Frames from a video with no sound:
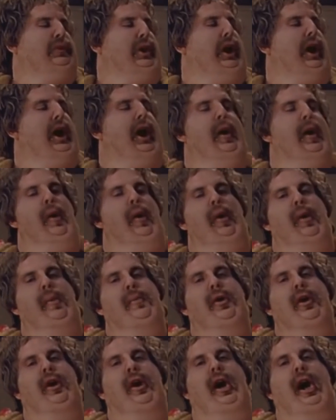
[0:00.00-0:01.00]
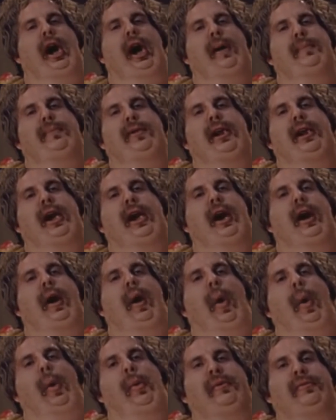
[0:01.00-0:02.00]
Yeah, hope you're all happy
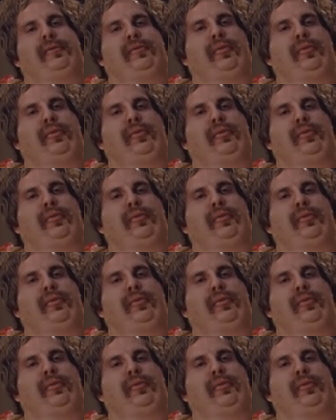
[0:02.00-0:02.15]
now.